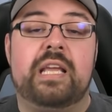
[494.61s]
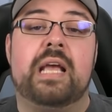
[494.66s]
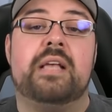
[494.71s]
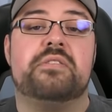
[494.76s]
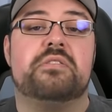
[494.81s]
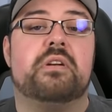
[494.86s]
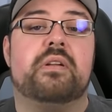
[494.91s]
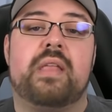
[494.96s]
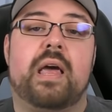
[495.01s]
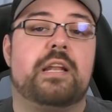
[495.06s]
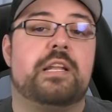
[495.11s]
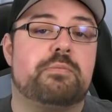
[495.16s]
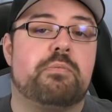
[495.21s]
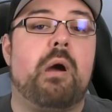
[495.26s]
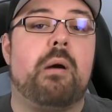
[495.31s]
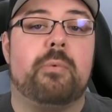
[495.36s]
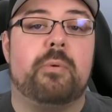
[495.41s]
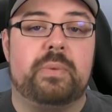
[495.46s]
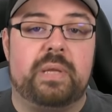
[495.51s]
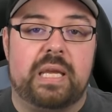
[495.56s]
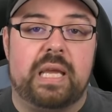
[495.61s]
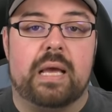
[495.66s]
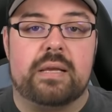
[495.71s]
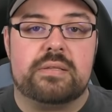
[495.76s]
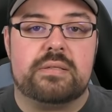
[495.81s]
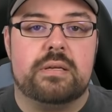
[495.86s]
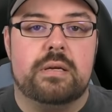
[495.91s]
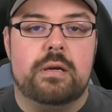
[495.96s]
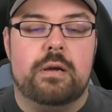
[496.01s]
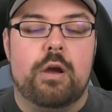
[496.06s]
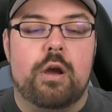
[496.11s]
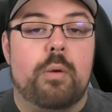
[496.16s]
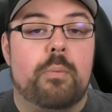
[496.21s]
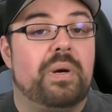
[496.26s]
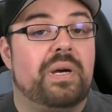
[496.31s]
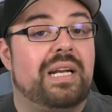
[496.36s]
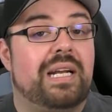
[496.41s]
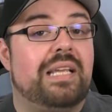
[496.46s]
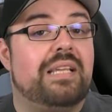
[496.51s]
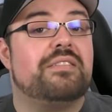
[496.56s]
The answer to that is probably yes,
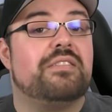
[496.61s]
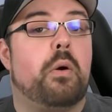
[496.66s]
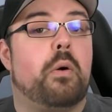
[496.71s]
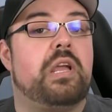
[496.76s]
but it is